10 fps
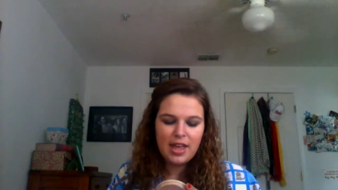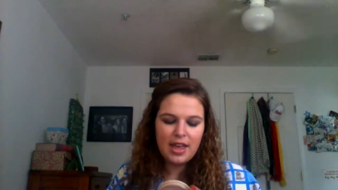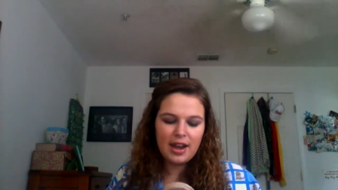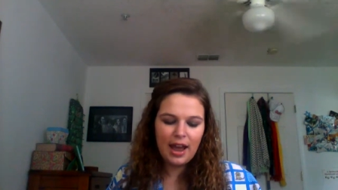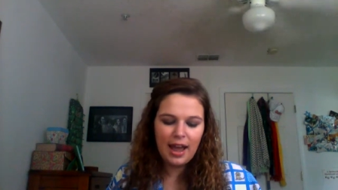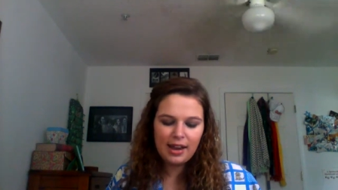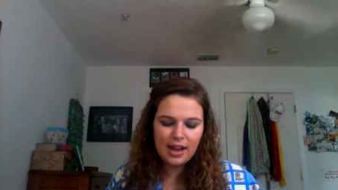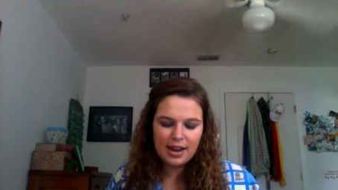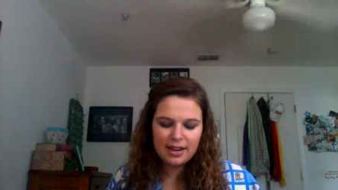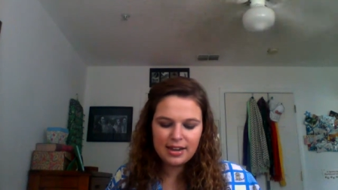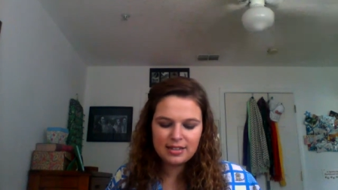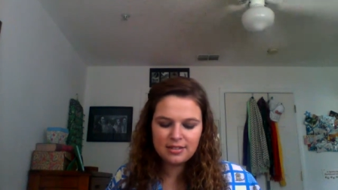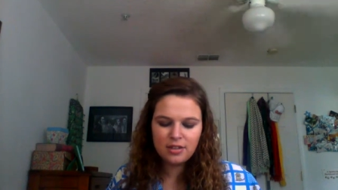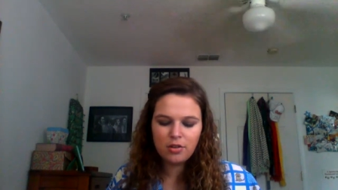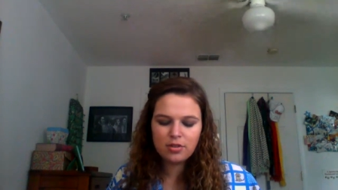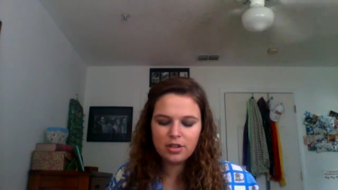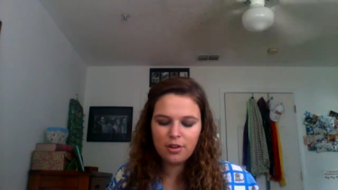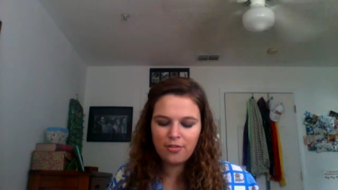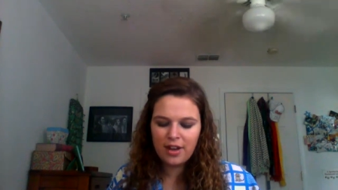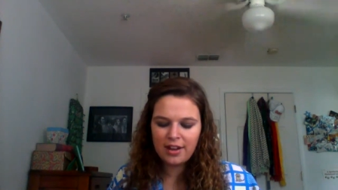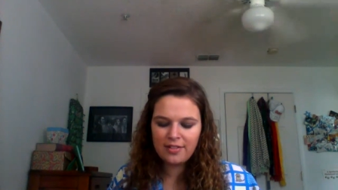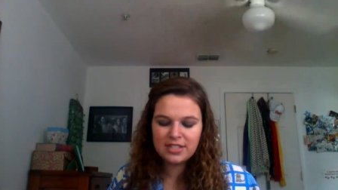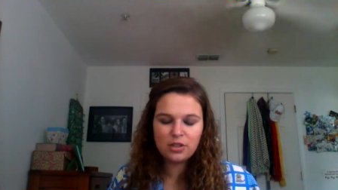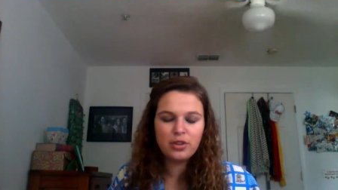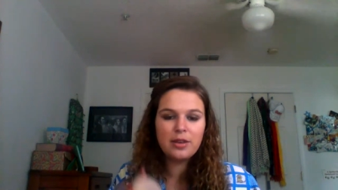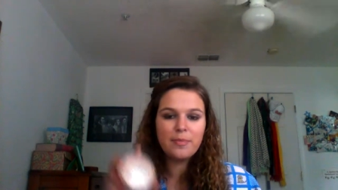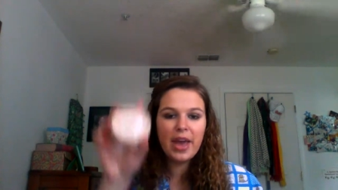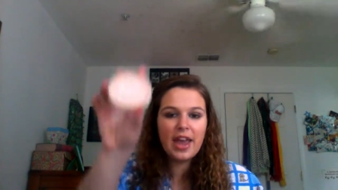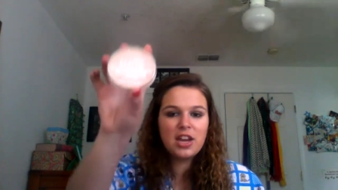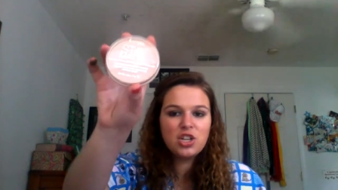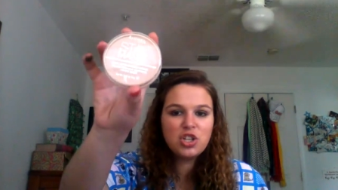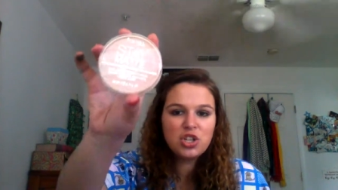and I got it in 005 Silky Beige,